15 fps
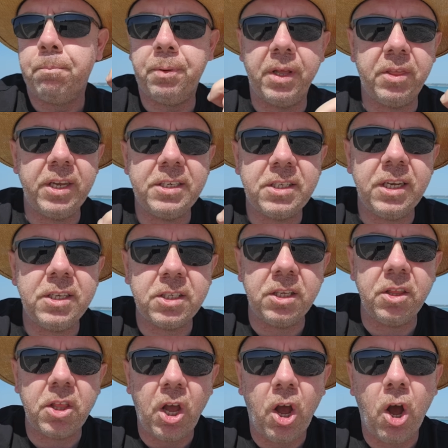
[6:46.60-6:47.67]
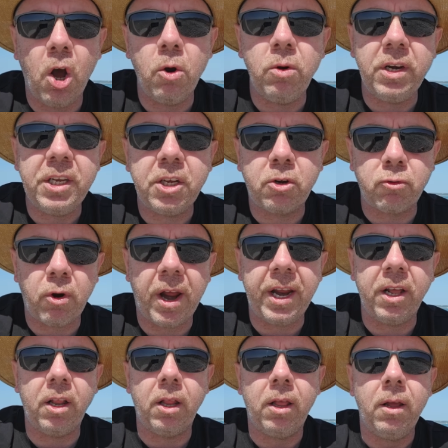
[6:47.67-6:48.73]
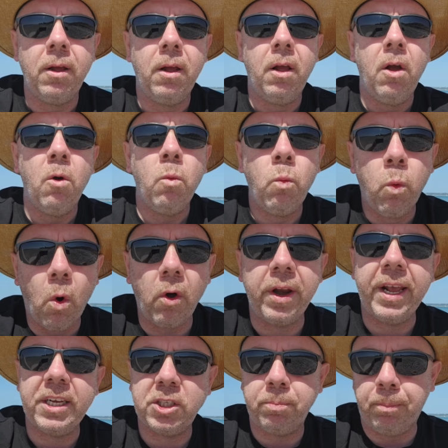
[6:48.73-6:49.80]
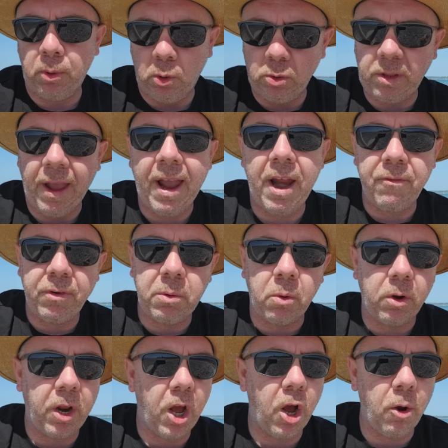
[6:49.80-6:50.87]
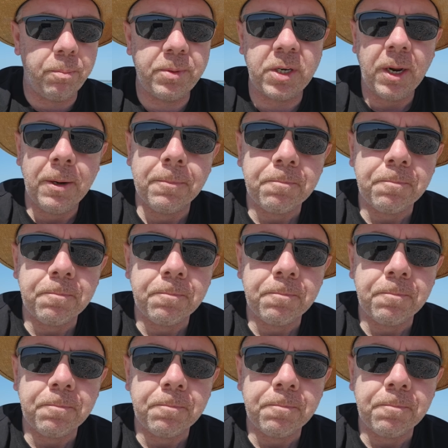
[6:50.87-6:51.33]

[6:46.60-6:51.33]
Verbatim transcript: But this isn't the holy grail 1S board that everyone hoped.